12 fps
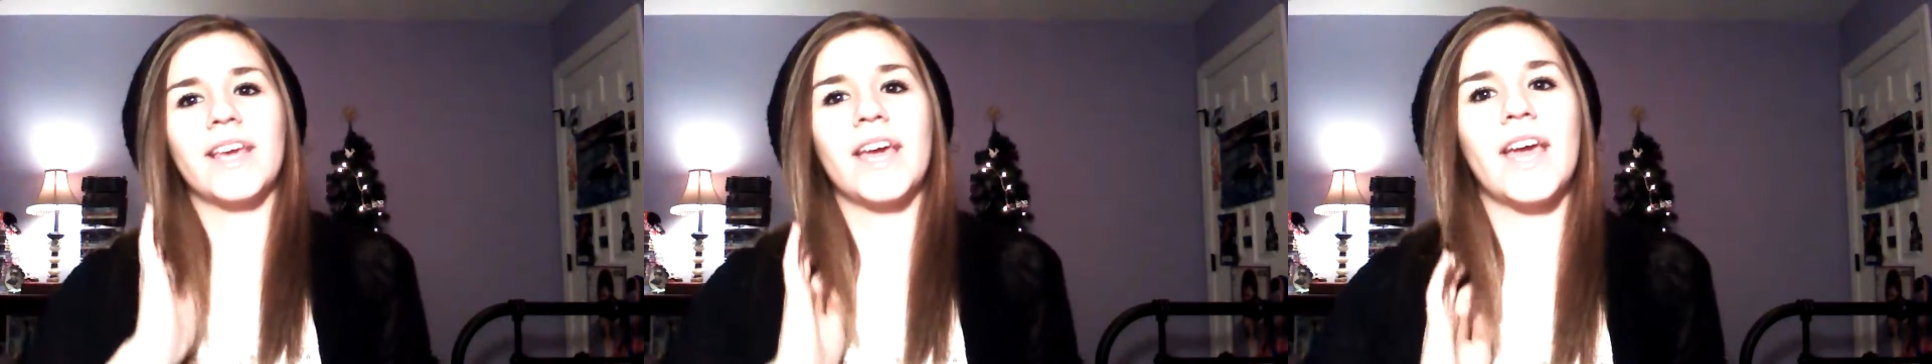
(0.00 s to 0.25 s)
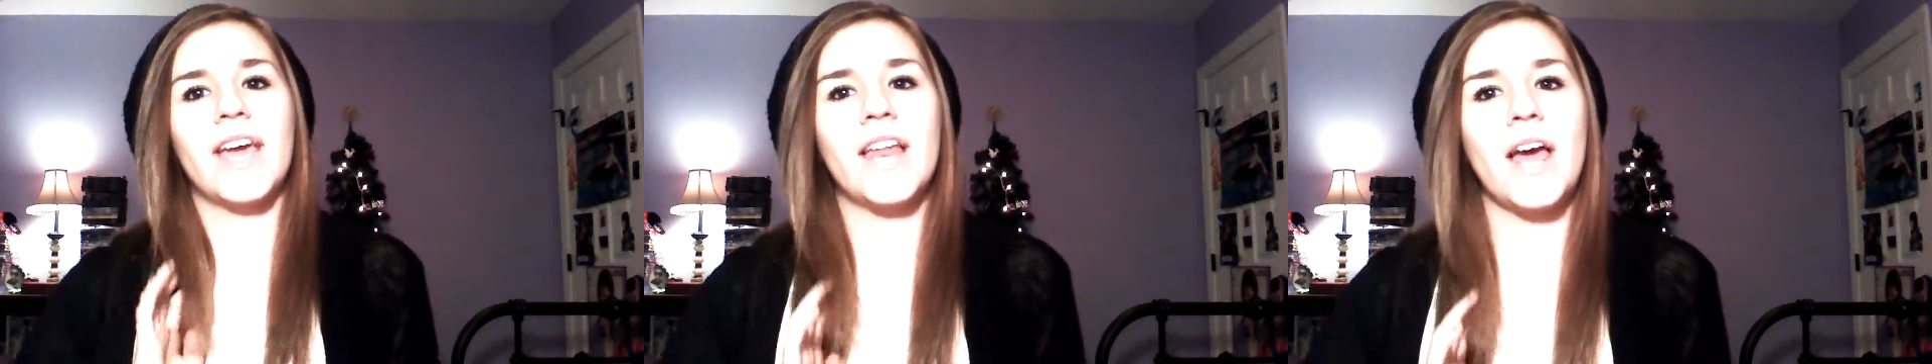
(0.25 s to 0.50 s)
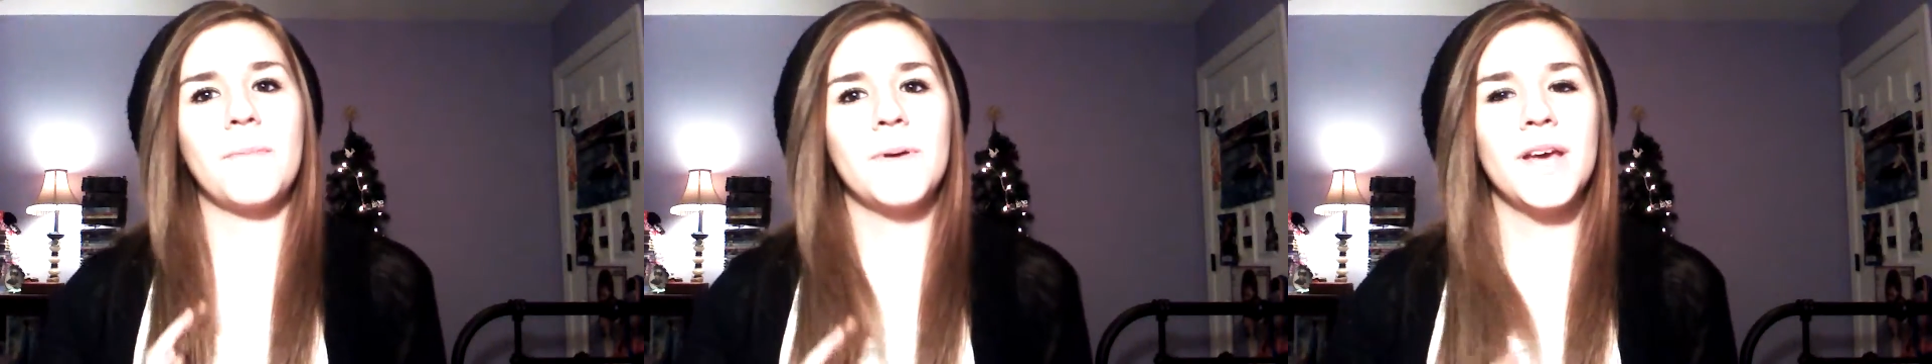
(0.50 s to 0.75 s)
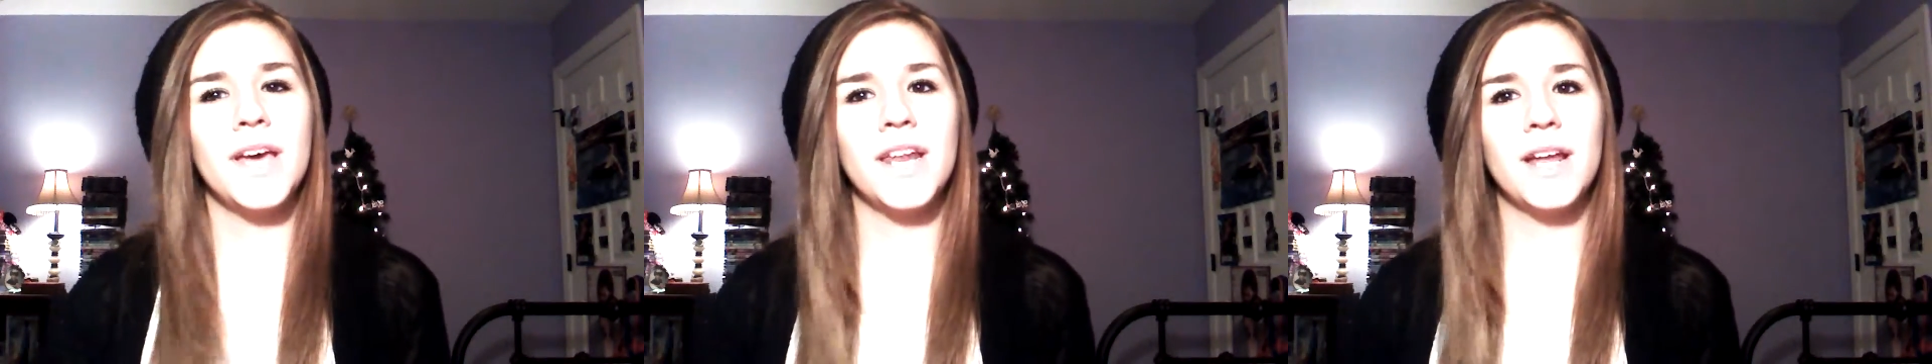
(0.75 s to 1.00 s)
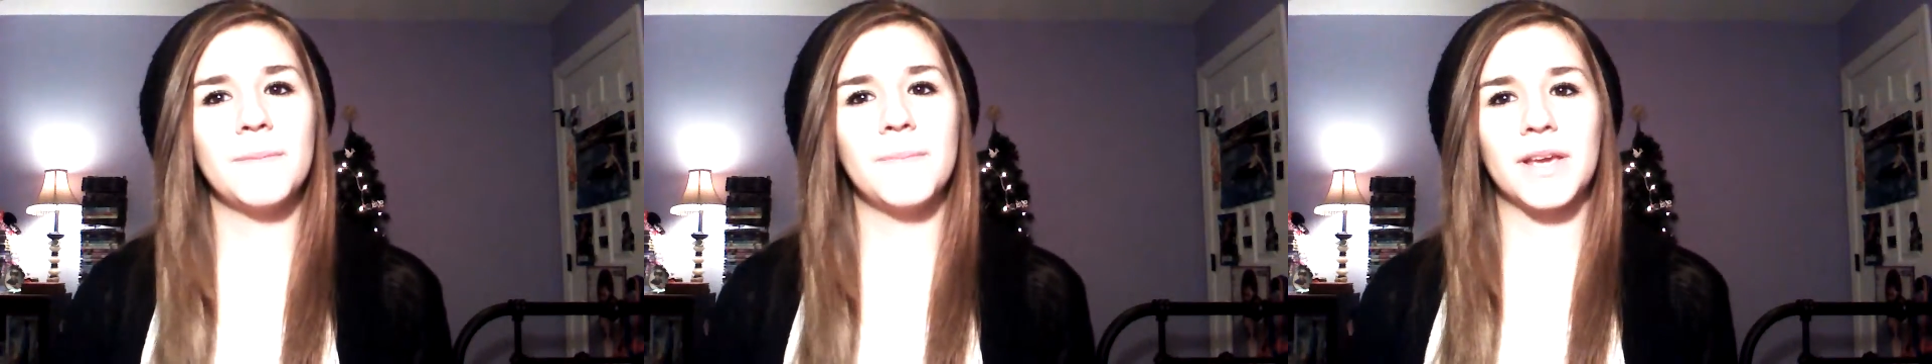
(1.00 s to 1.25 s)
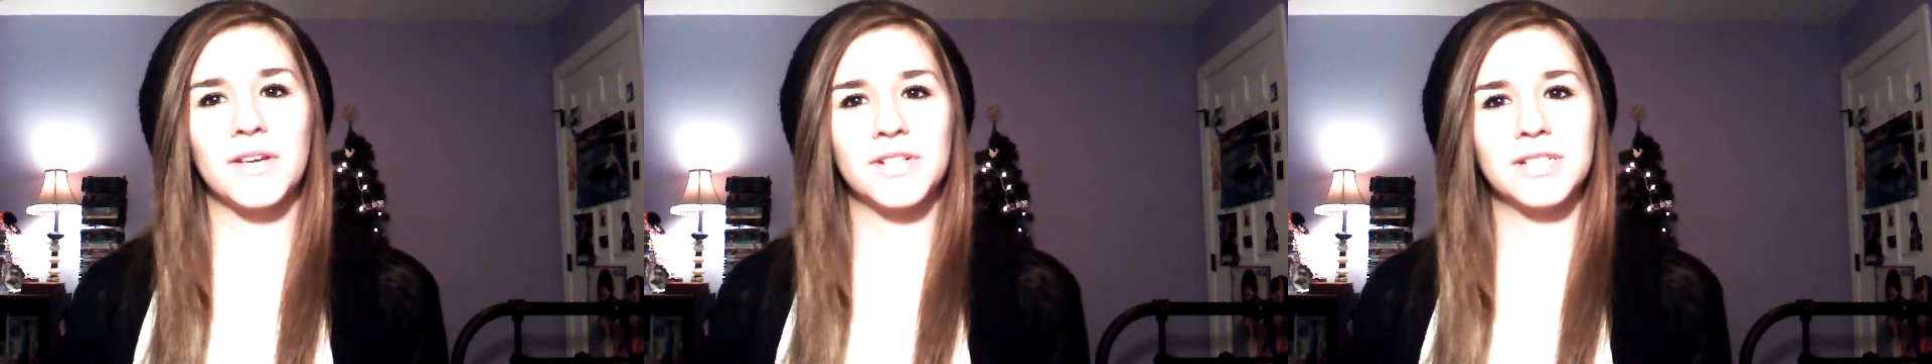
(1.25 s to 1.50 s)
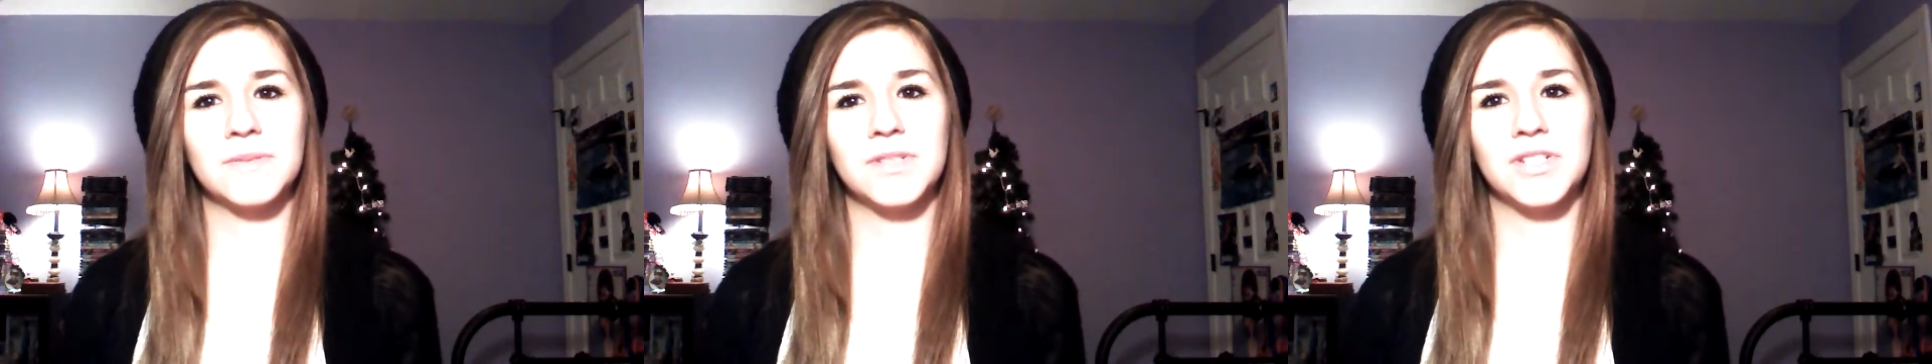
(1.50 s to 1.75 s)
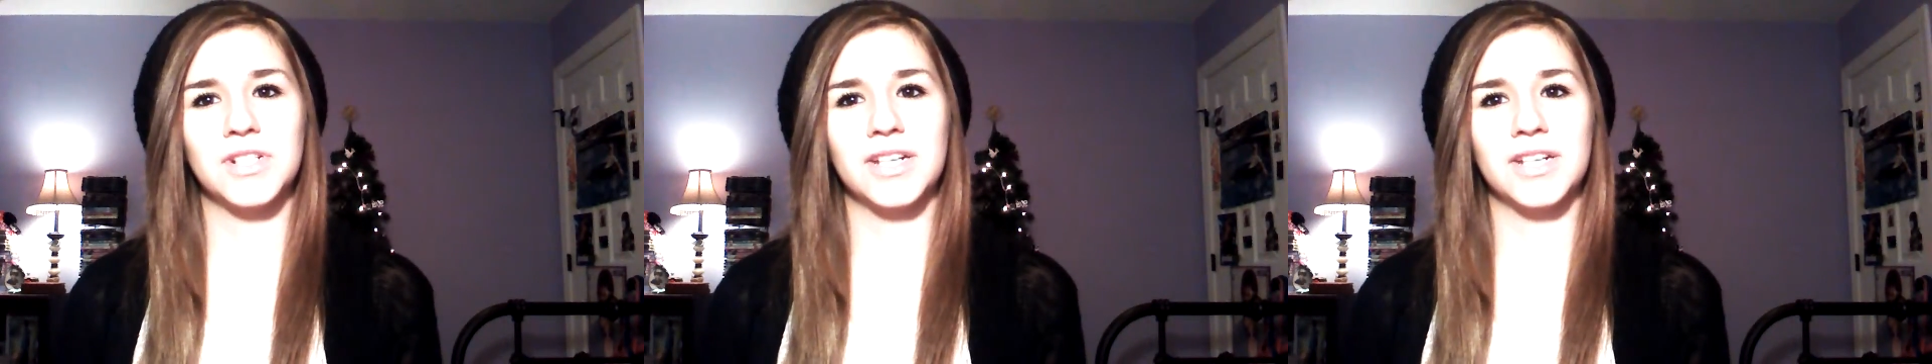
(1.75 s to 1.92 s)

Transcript: And I put up my Christmas tree